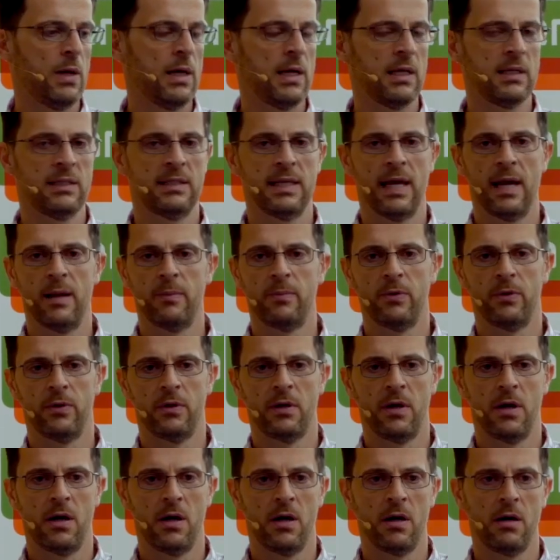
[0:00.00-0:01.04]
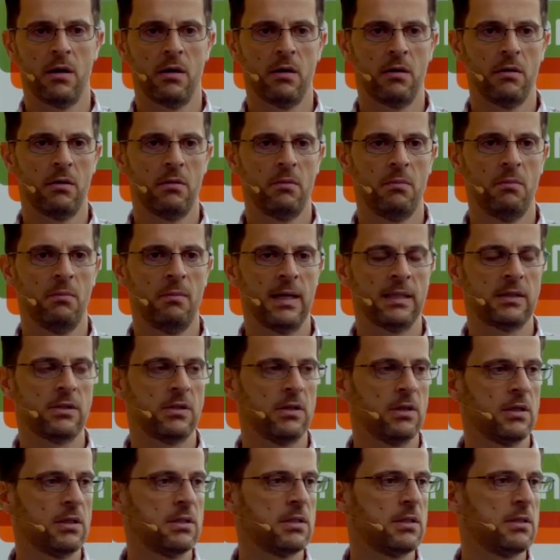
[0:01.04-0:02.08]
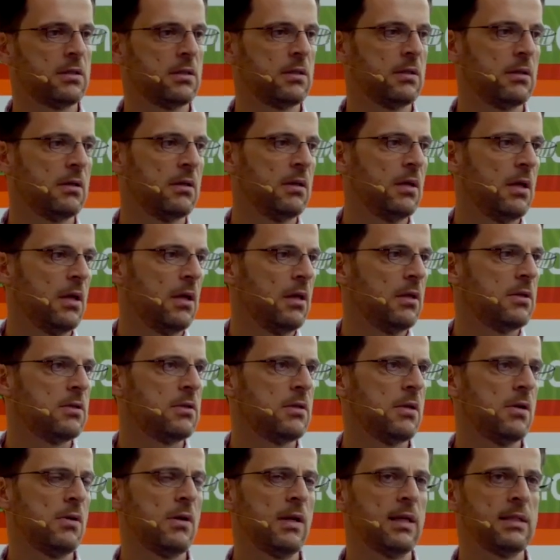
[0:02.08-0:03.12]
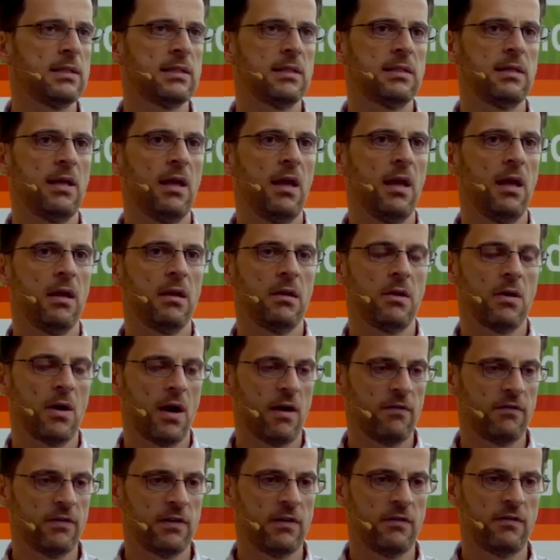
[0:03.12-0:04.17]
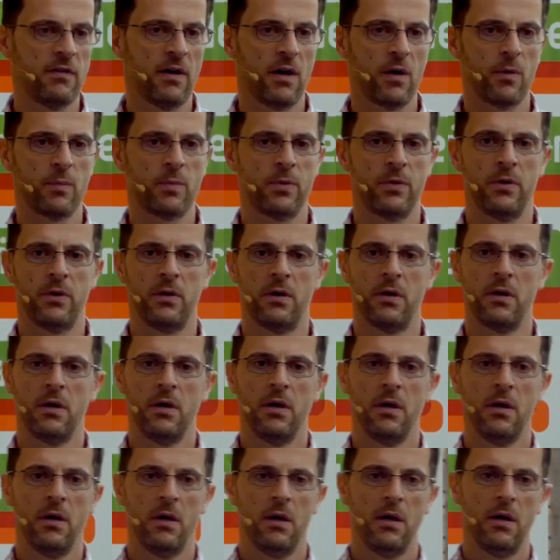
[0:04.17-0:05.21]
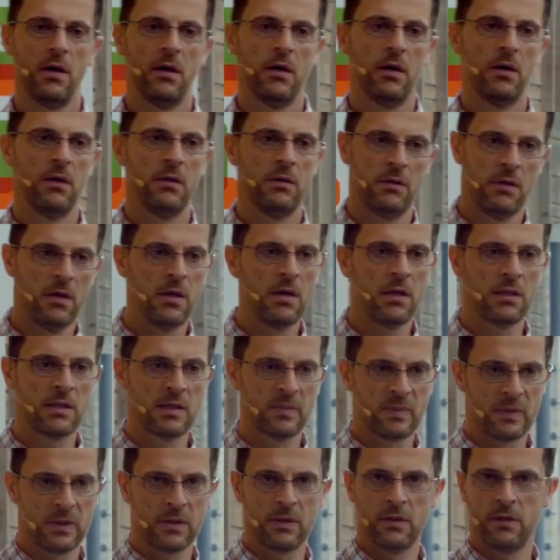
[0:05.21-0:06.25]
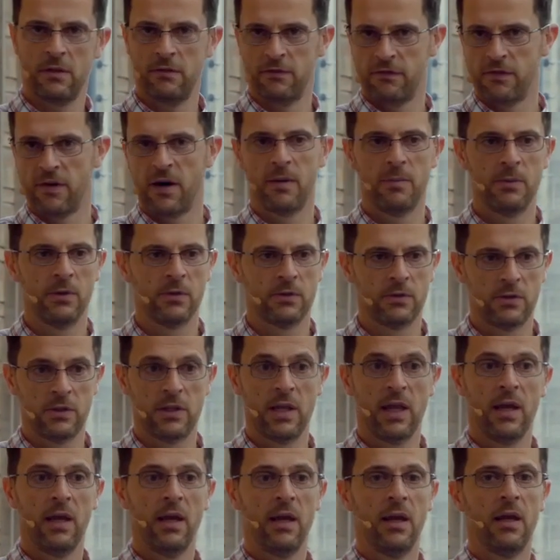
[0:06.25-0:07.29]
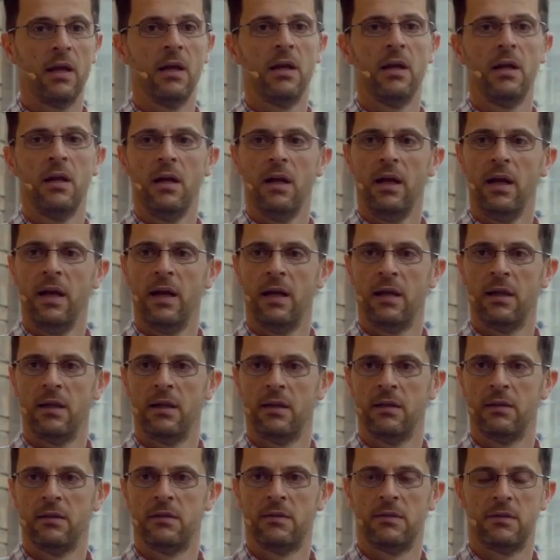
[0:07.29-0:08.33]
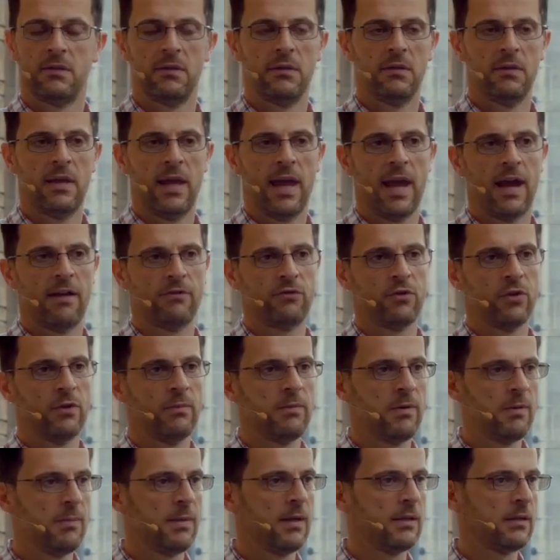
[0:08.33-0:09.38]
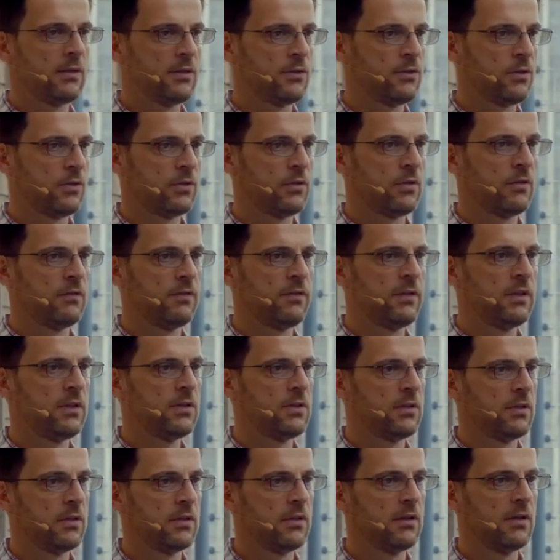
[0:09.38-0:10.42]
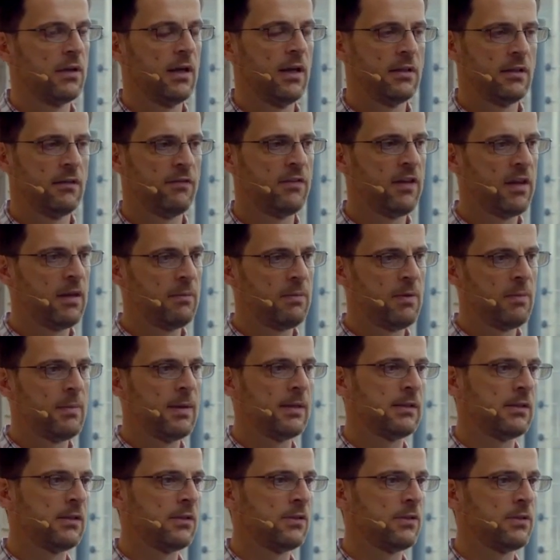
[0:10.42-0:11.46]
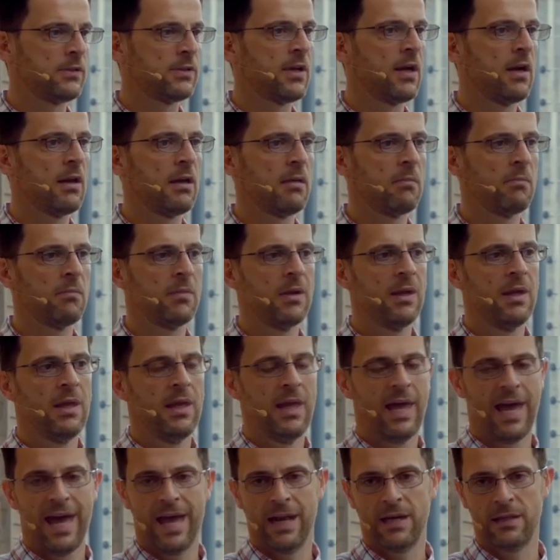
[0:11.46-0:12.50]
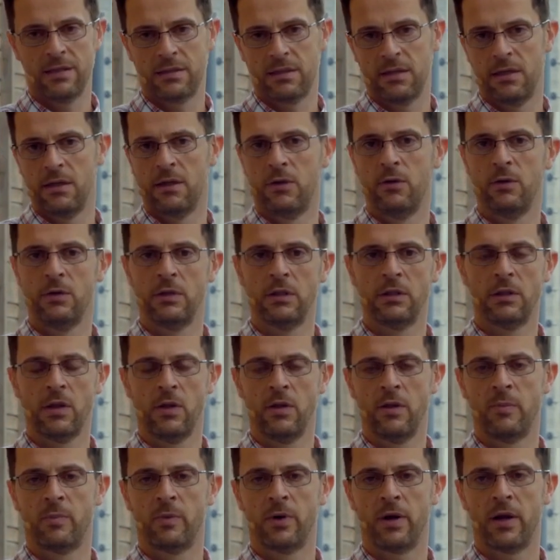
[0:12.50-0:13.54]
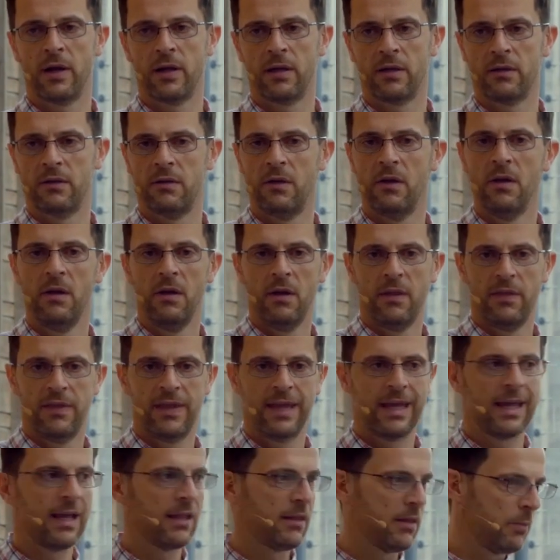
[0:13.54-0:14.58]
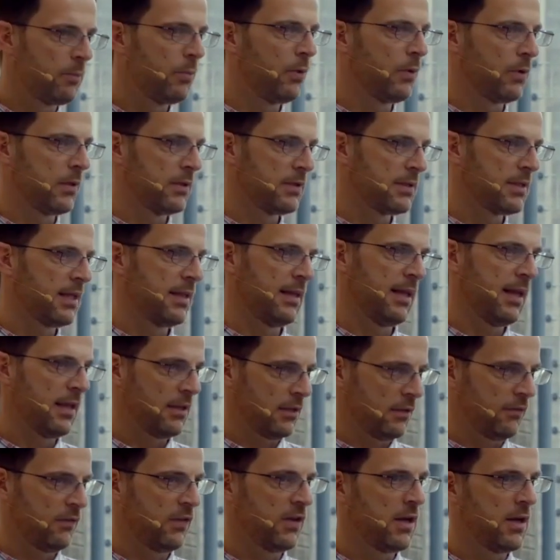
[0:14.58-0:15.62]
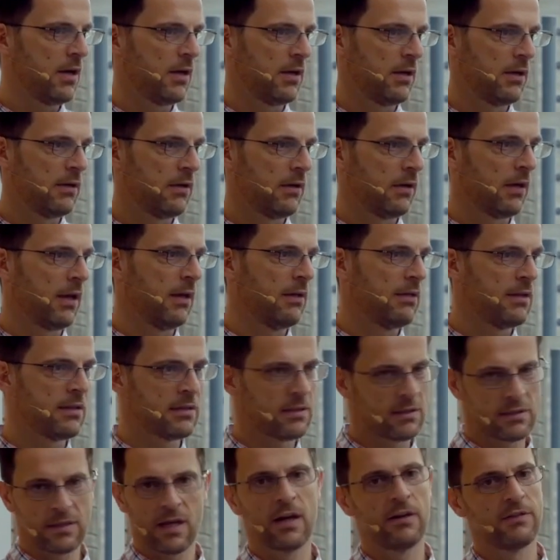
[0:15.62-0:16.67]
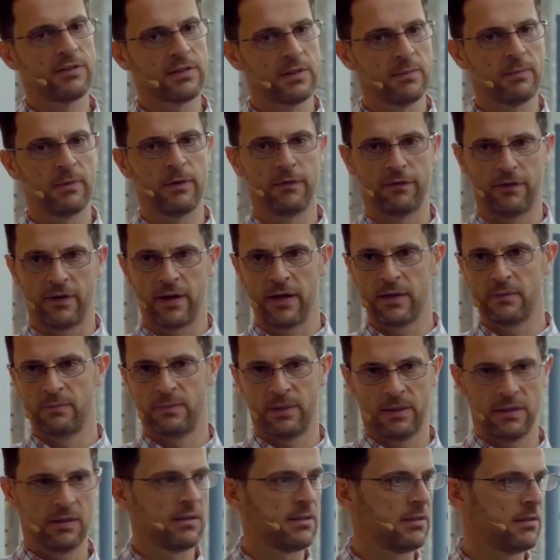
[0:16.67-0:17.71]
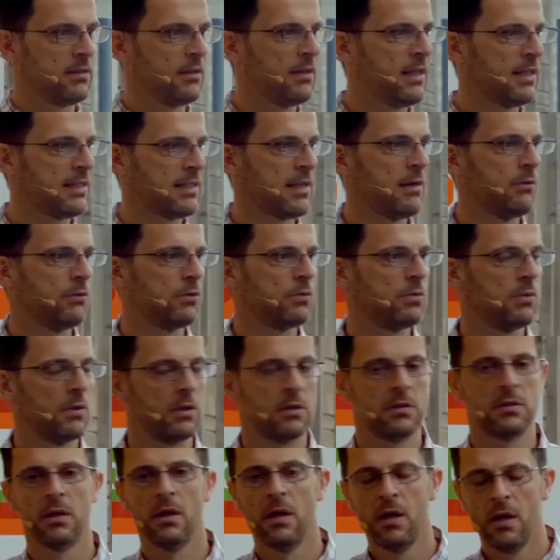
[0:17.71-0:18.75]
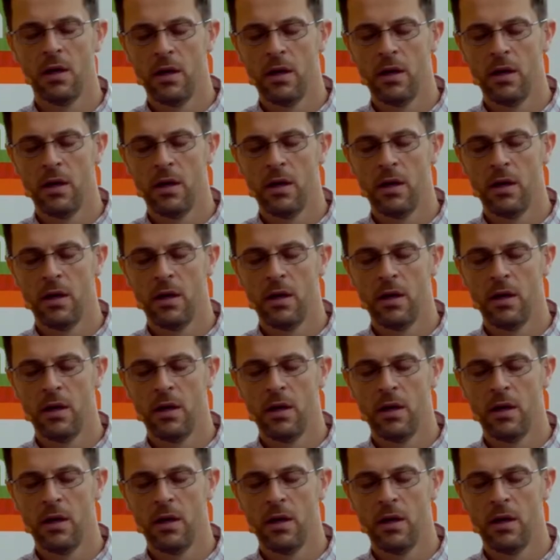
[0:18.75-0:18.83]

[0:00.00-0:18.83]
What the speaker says: example on metrics. So let's say you have a developer in a typical environment today, and they have to implement a certain feature. And if they implement it on time, and it's included in the product, they get their bonus at the end of the year. Okay, this is kind of simplified, but that's how it works.